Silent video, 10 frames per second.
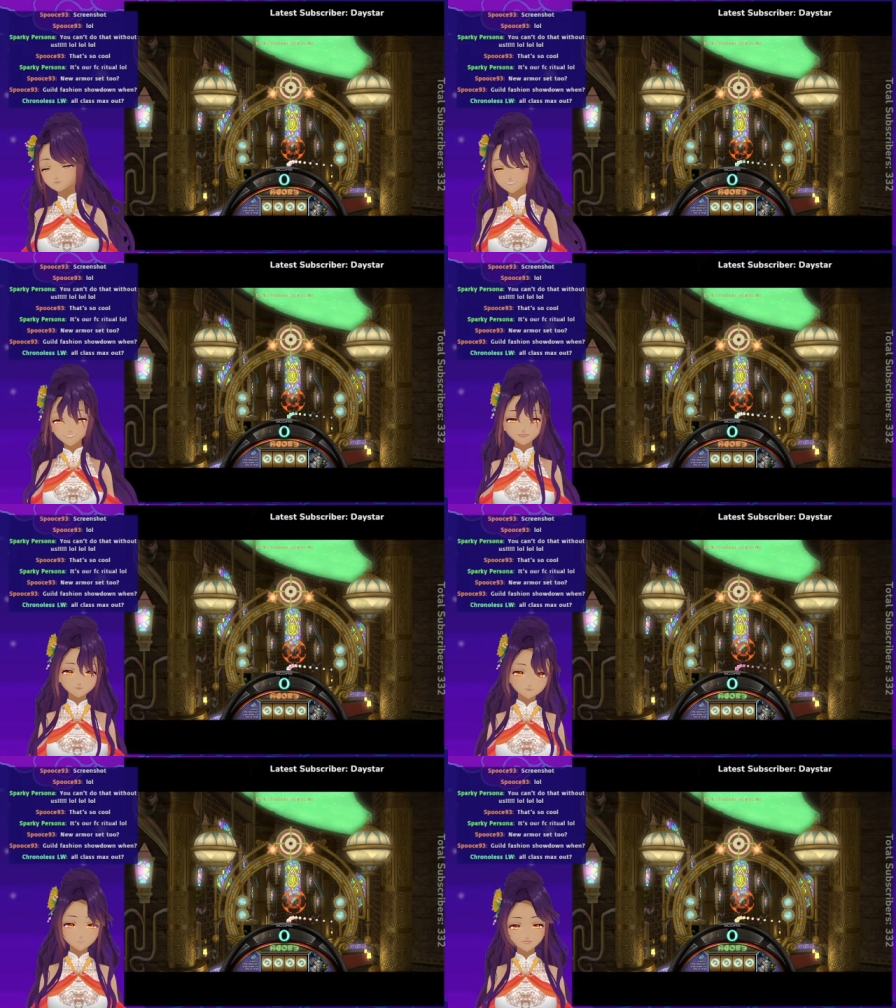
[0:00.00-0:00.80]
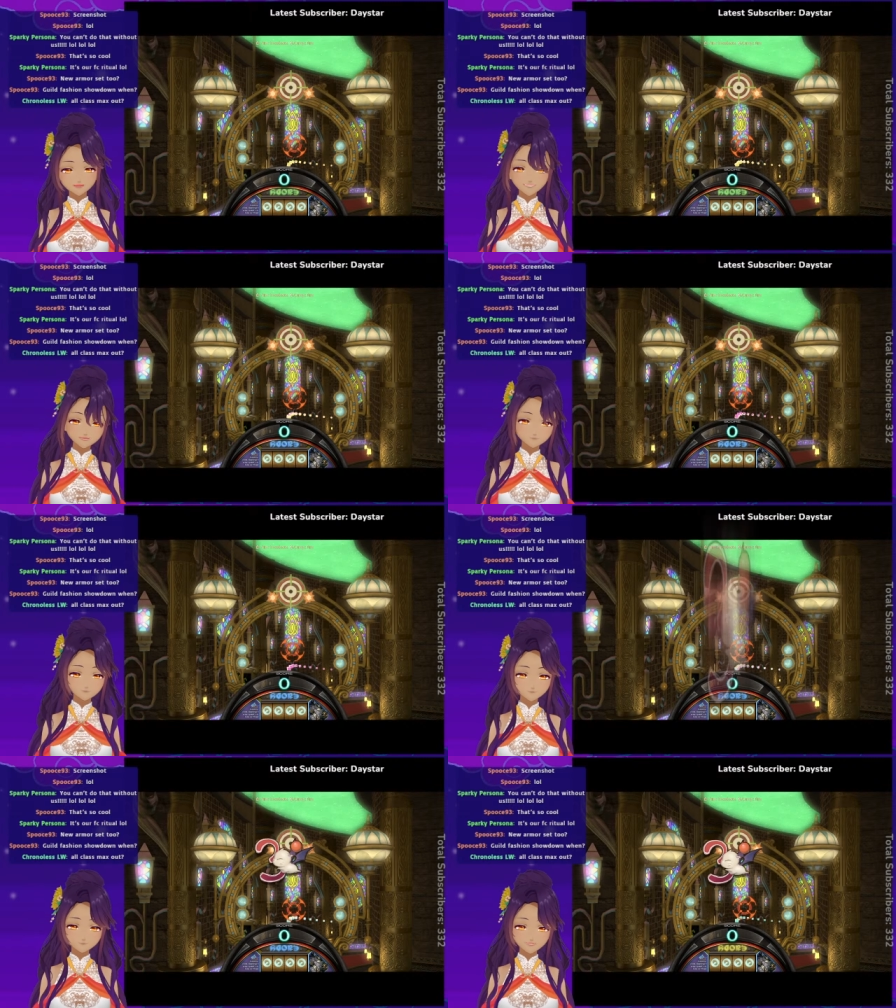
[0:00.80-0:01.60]
Da da da
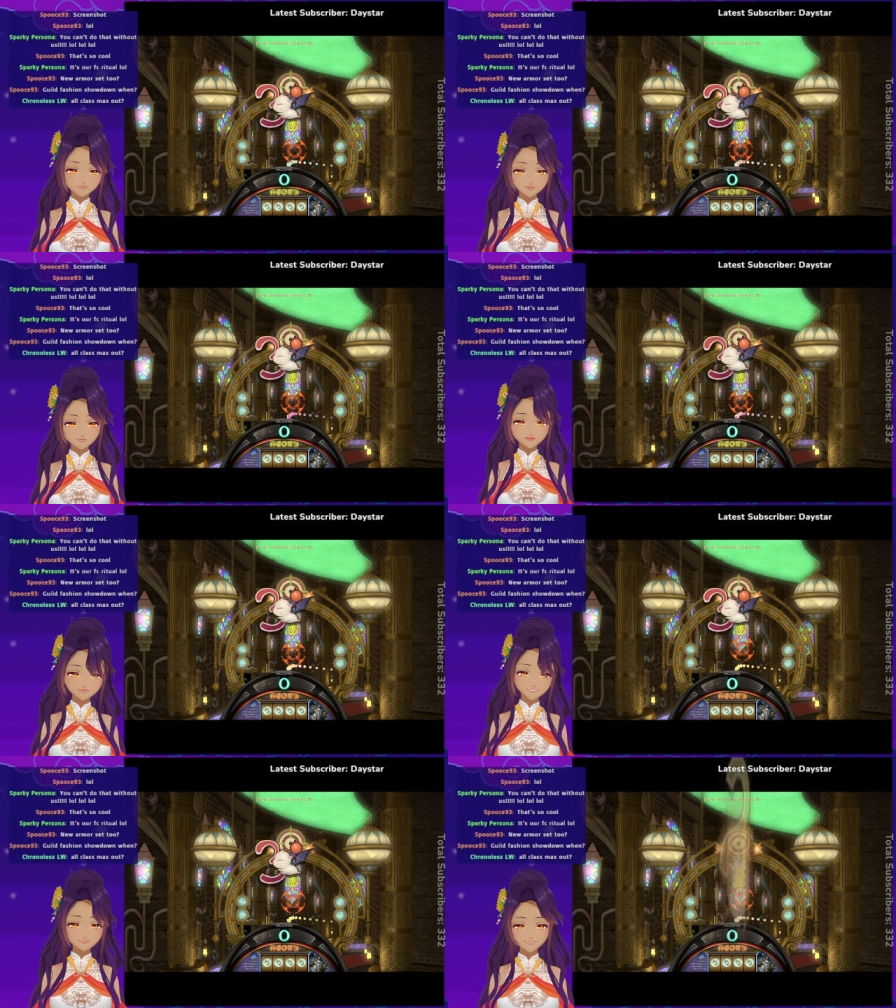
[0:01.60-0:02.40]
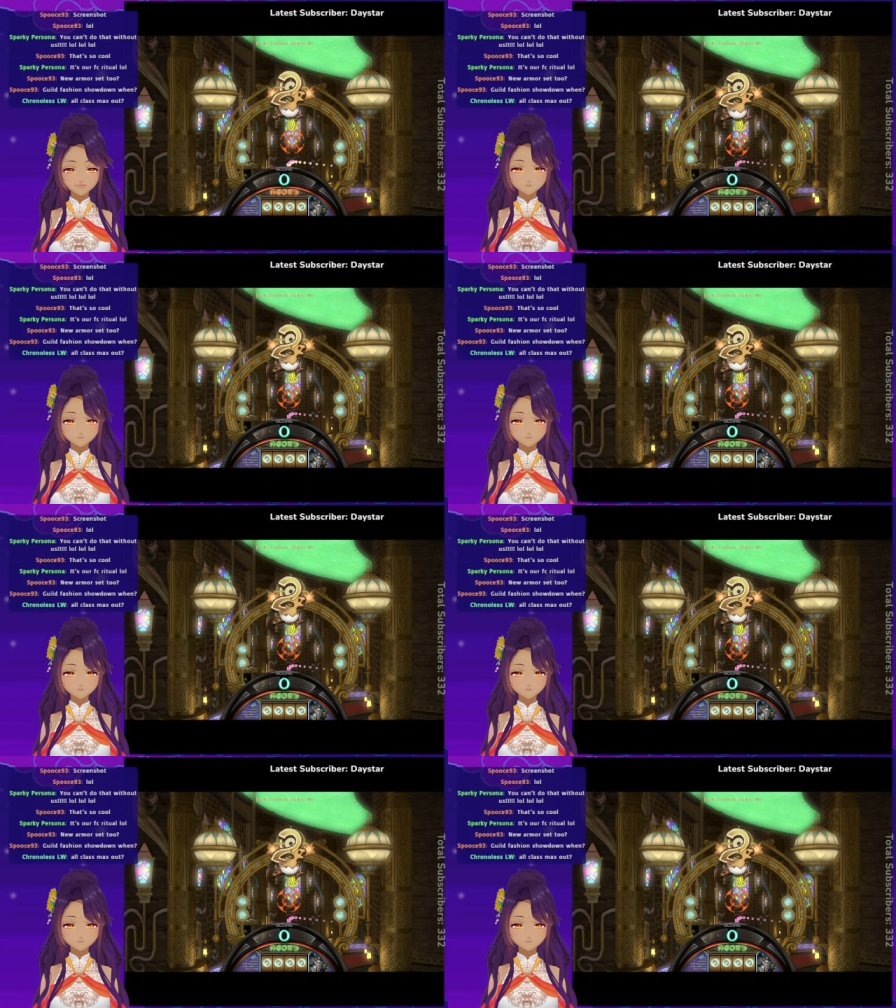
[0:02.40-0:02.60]
da da da da da.